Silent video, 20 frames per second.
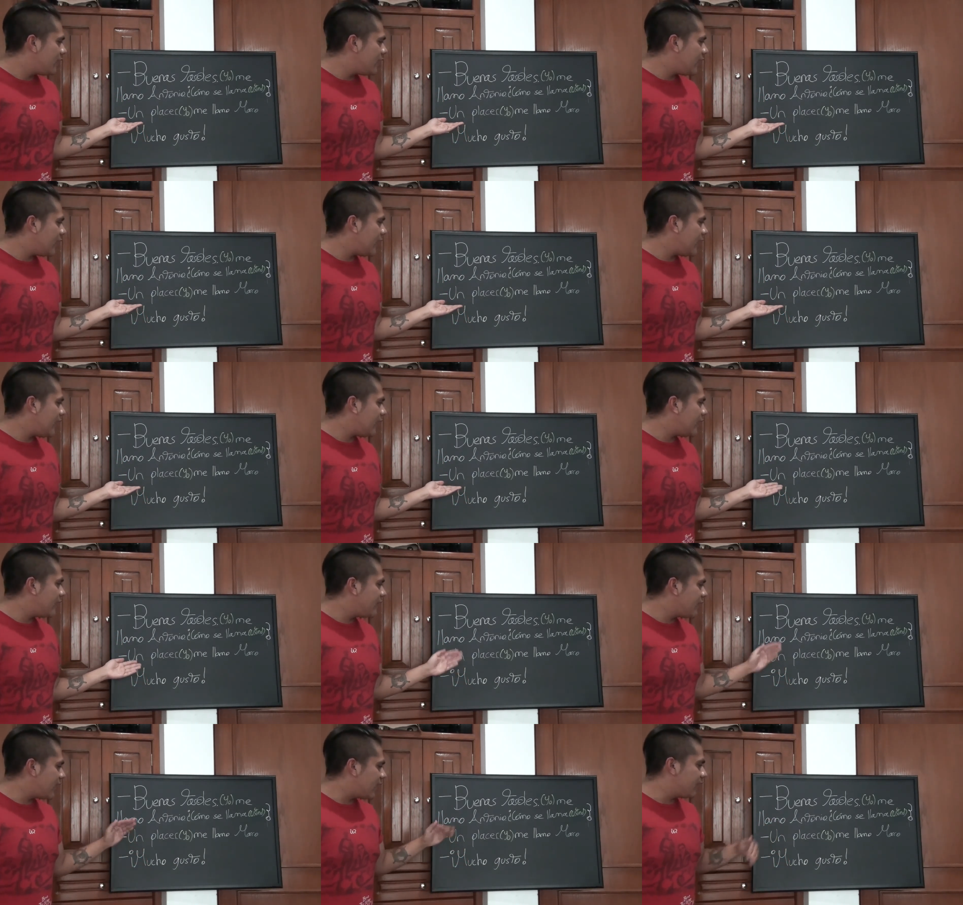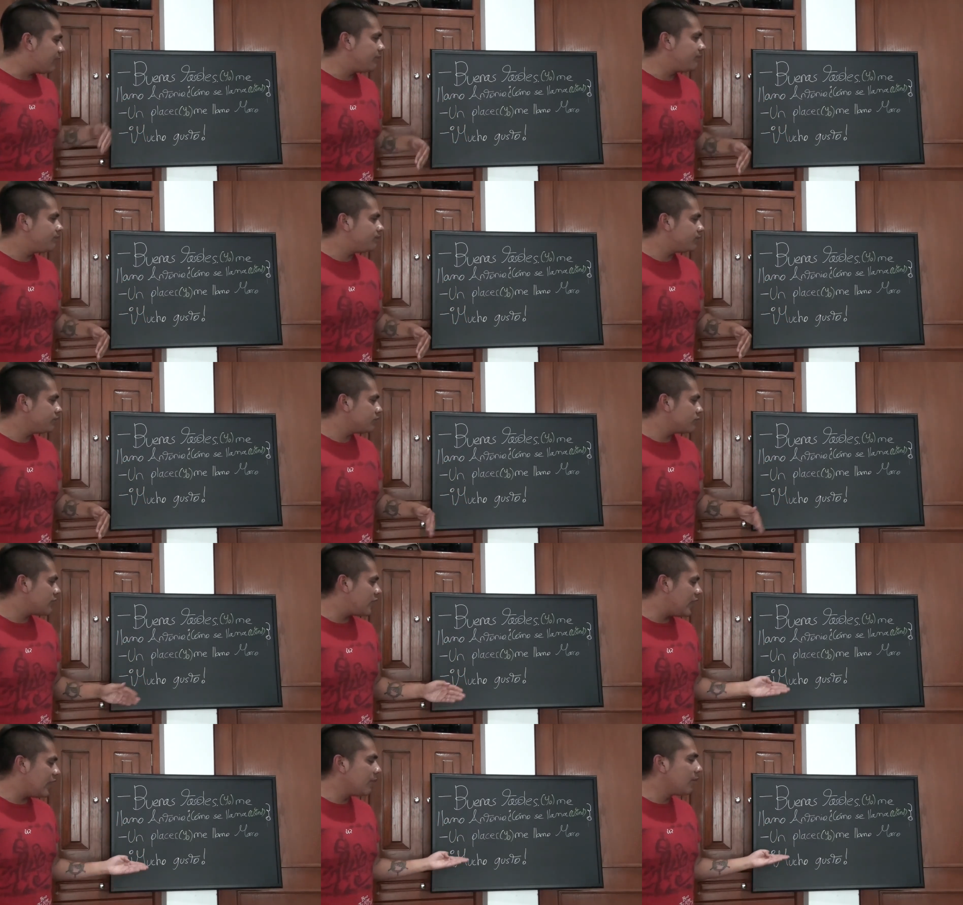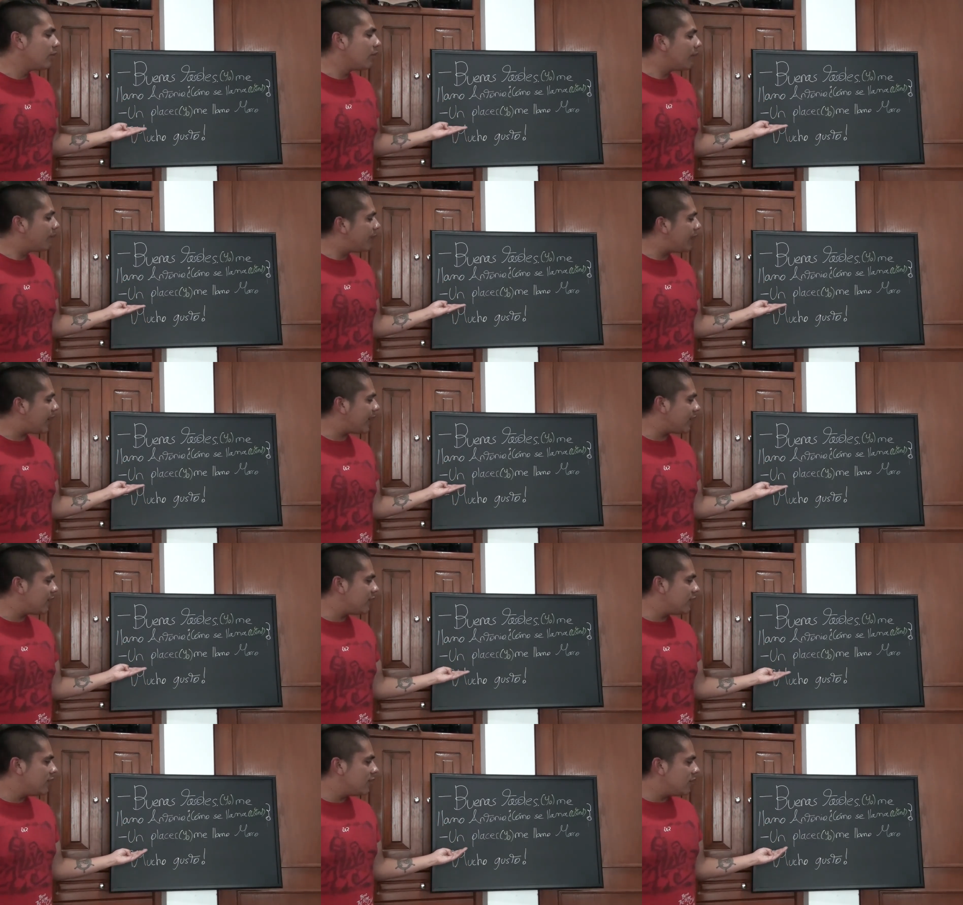And then he would
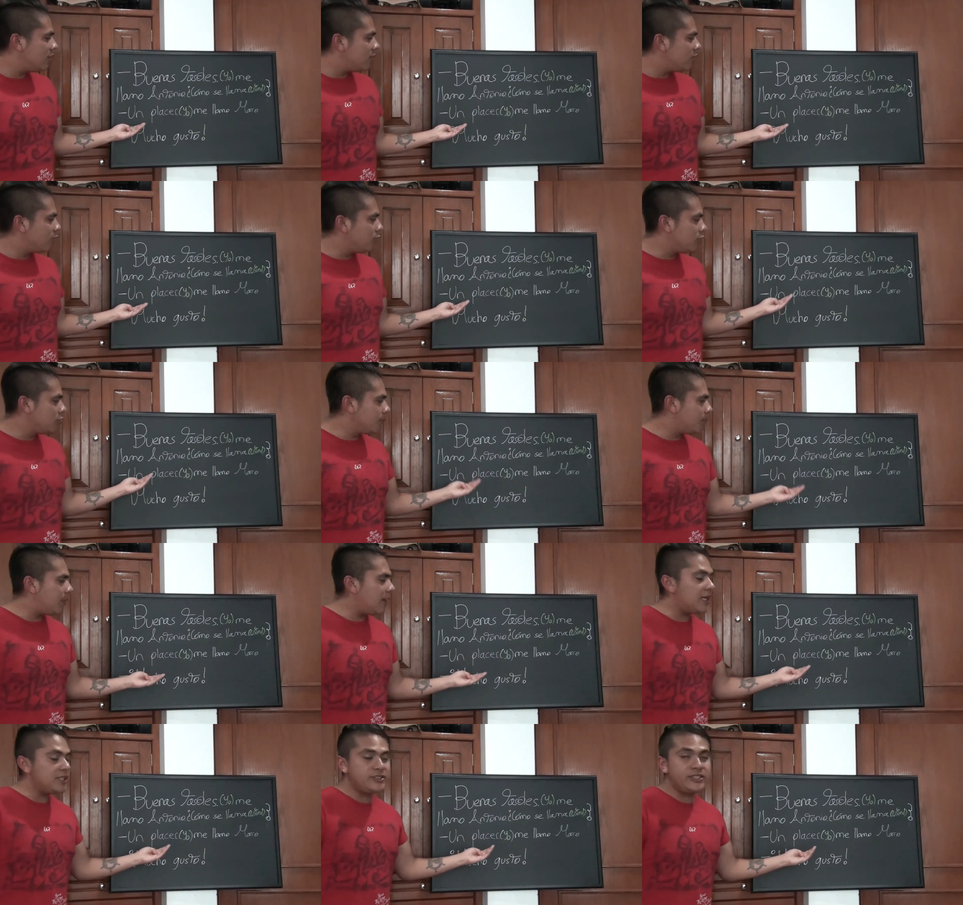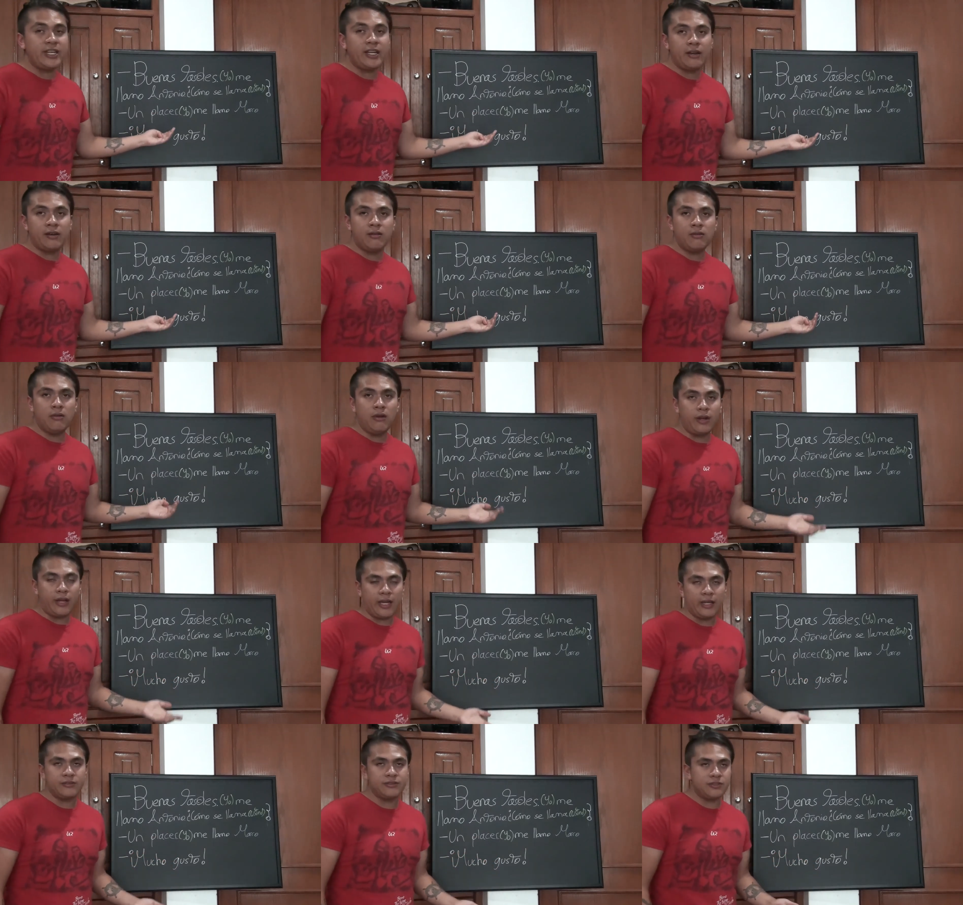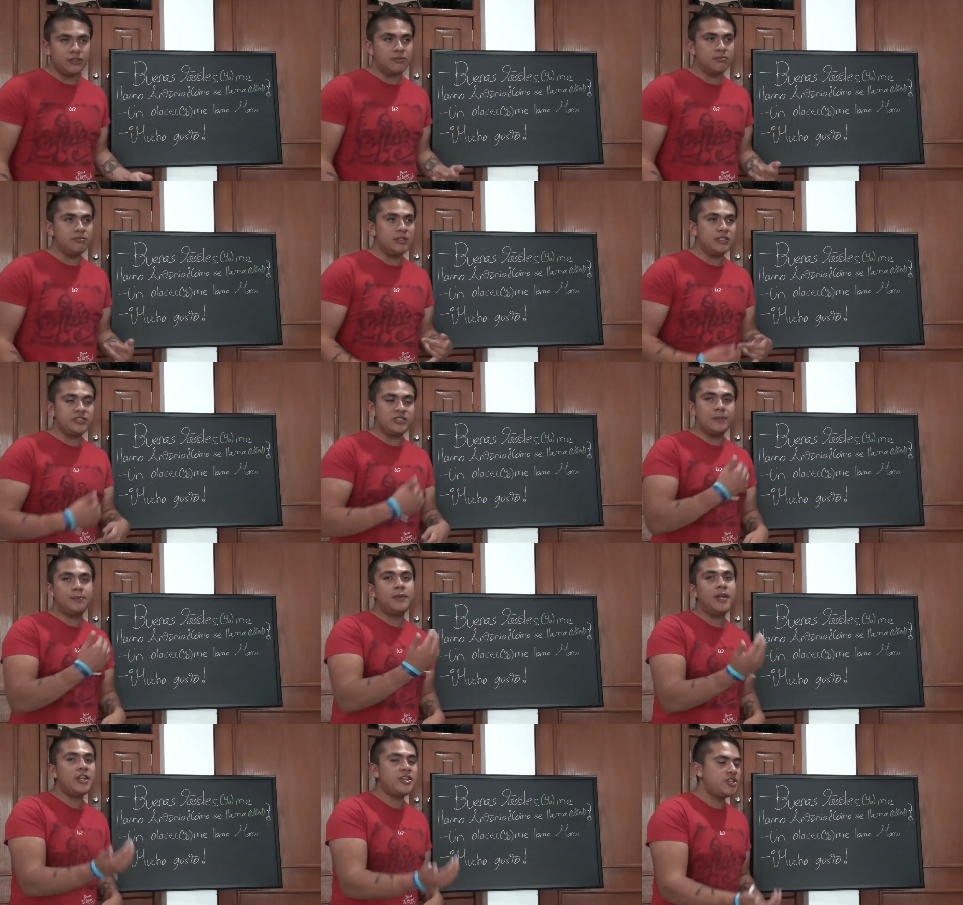reply, un placer. Okay. So it's
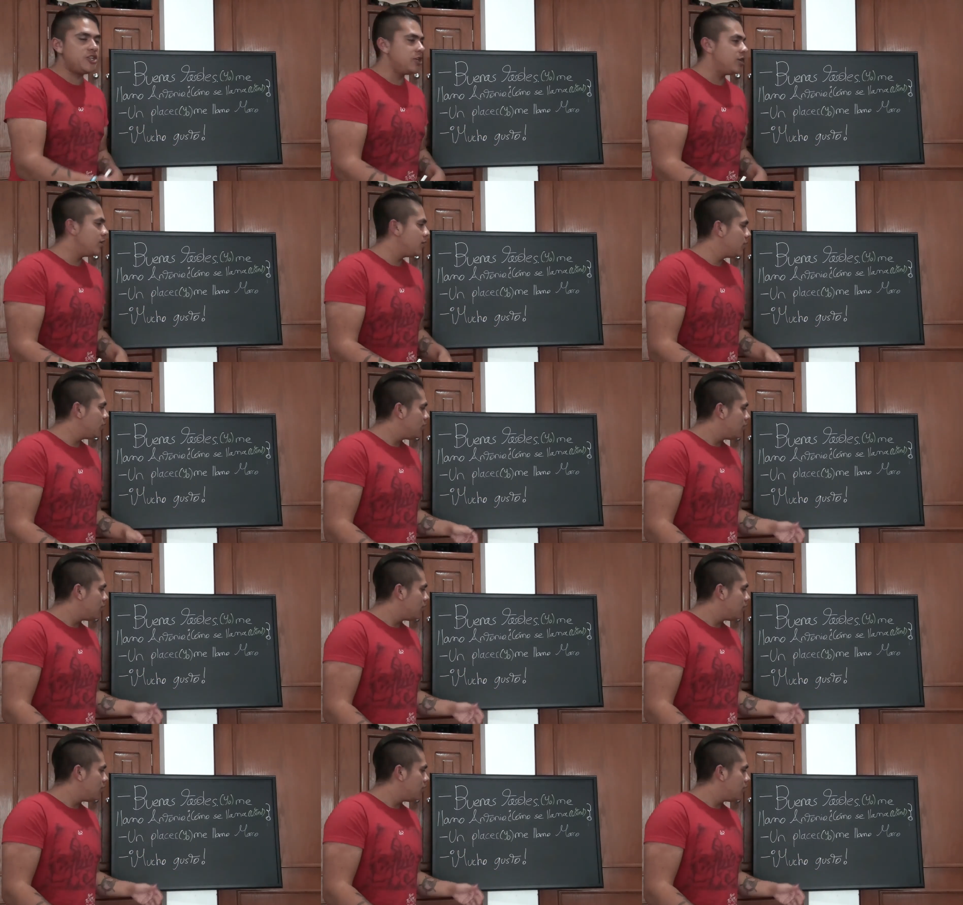a pleasure.